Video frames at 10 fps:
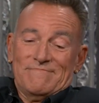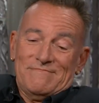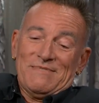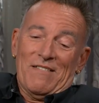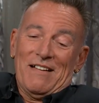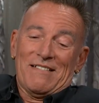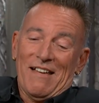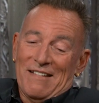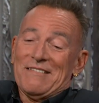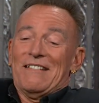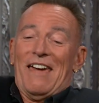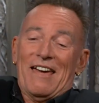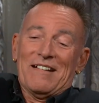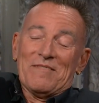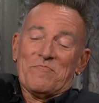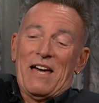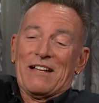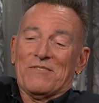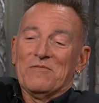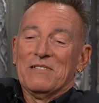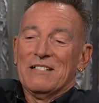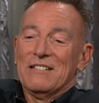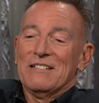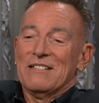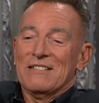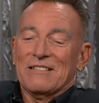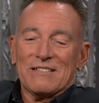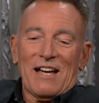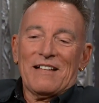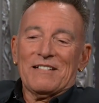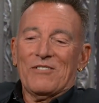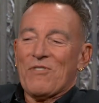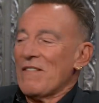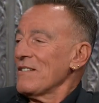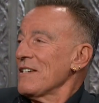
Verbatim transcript: so I signed it and handed it back to him. Guys in the truck,